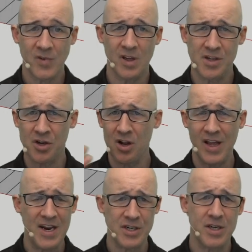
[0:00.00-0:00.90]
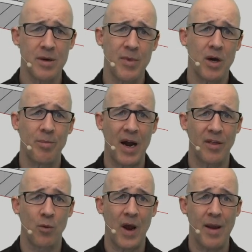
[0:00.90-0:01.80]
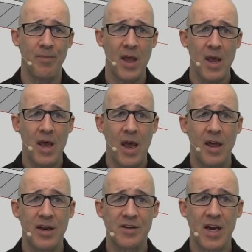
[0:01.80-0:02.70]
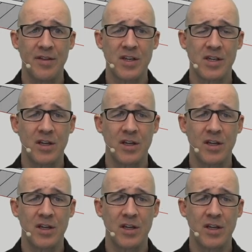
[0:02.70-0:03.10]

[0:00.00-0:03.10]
This is all HTML, by the way, and he's got this